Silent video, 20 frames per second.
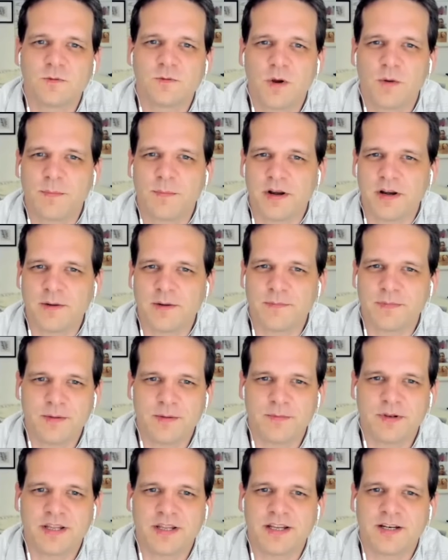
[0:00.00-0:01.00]
is where many
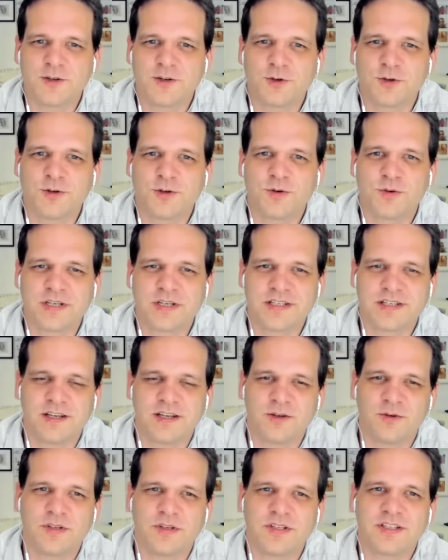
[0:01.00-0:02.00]
people then turn to
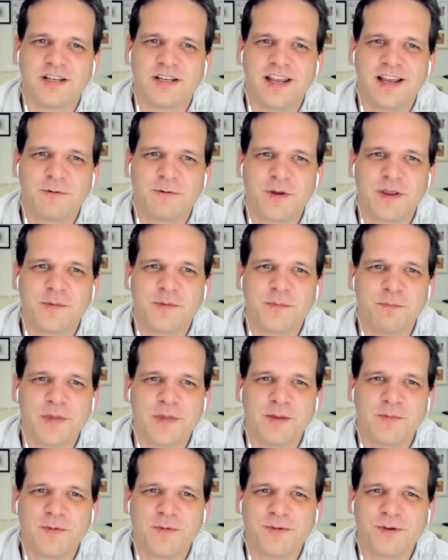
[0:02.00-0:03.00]
SEO and say, yeah,
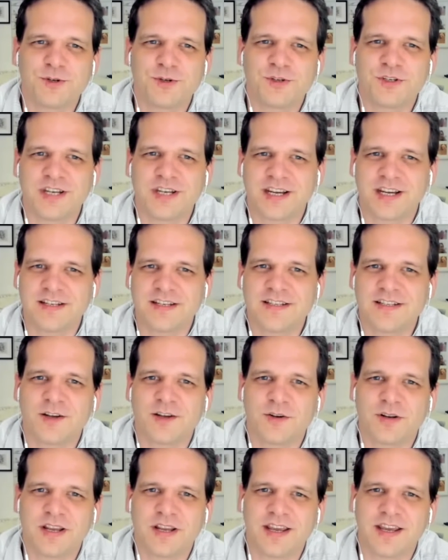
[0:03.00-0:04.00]
maybe we should check this
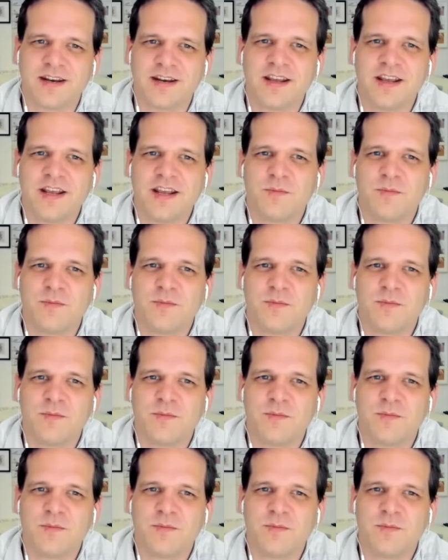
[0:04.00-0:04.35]
out again.